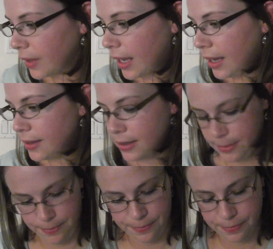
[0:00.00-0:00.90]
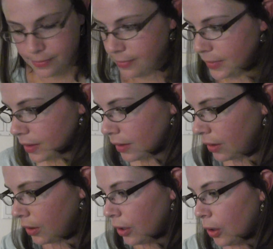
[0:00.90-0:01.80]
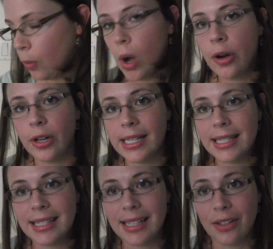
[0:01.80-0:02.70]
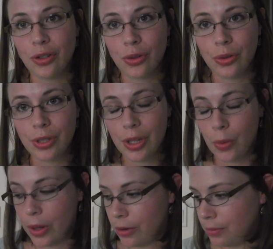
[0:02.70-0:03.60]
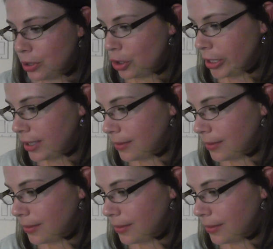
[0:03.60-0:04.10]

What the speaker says: And water is essential to the weather machine.